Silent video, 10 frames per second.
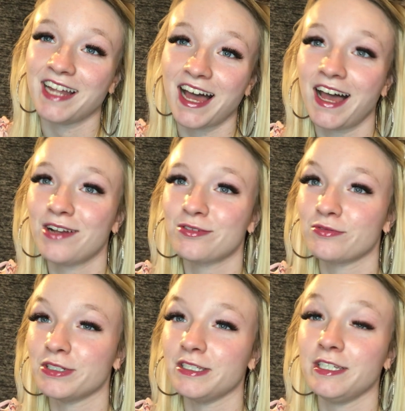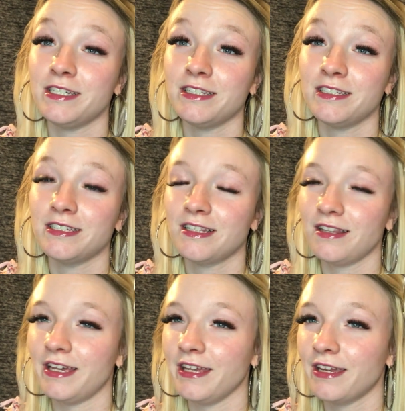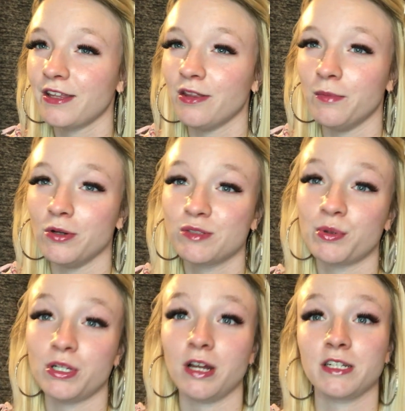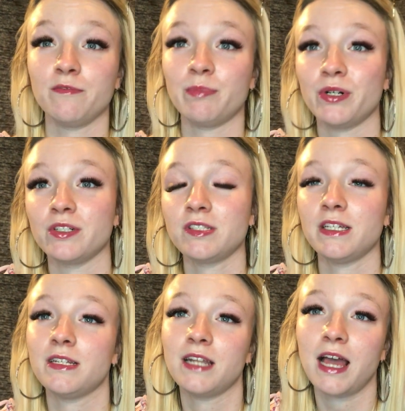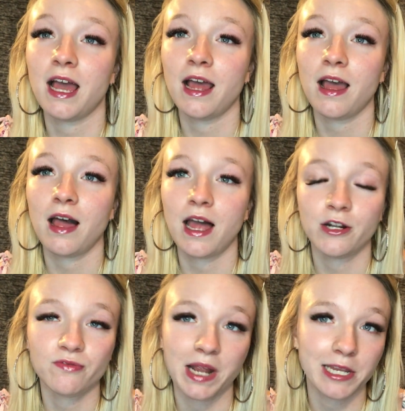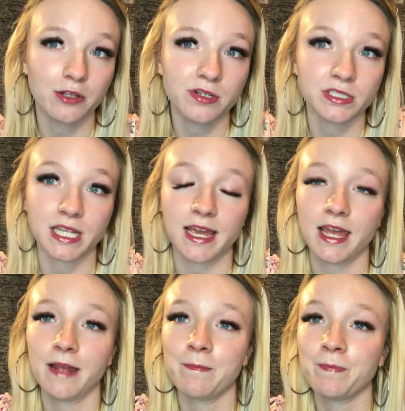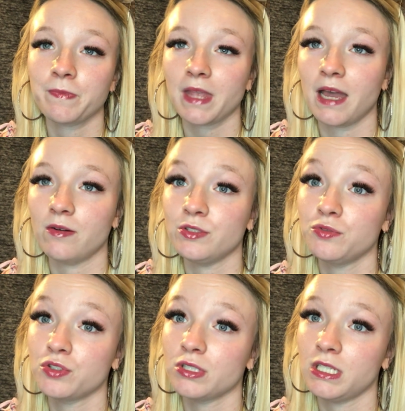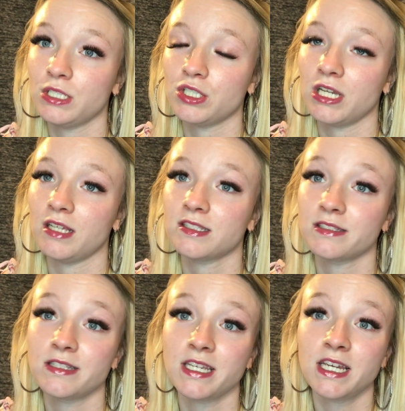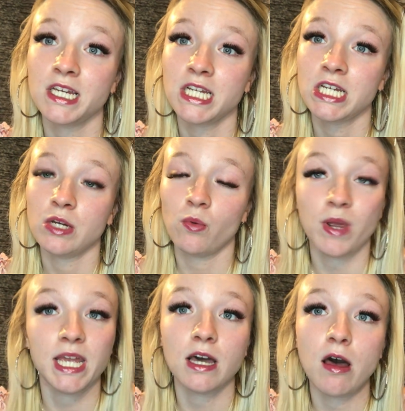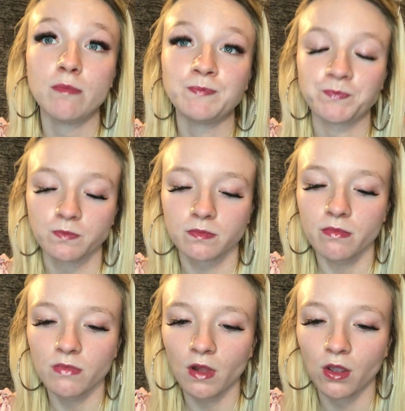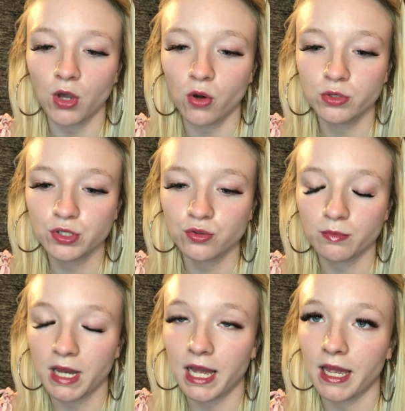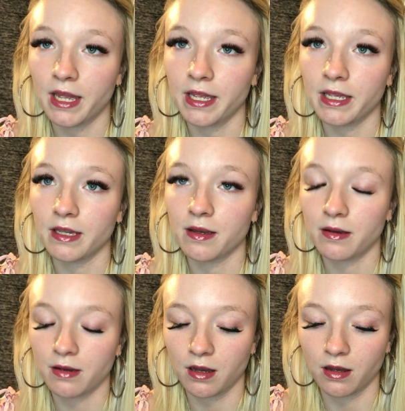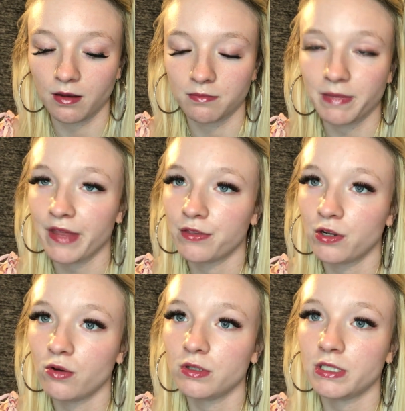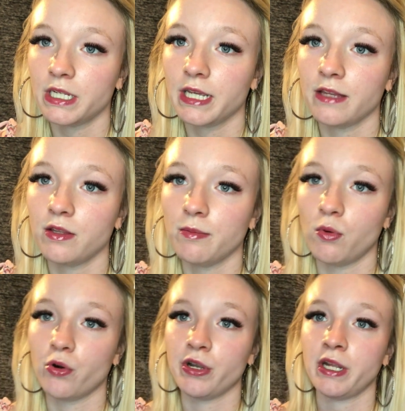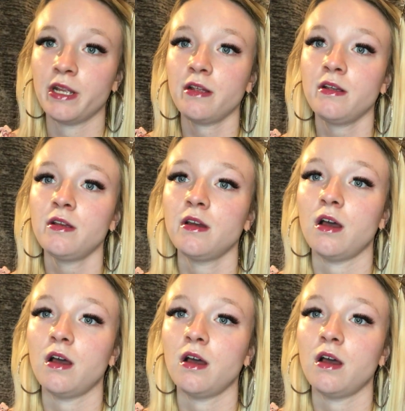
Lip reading: not really like the most productive person. On a regular day, I would usually just wake up, go to my methadone clinic in the morning,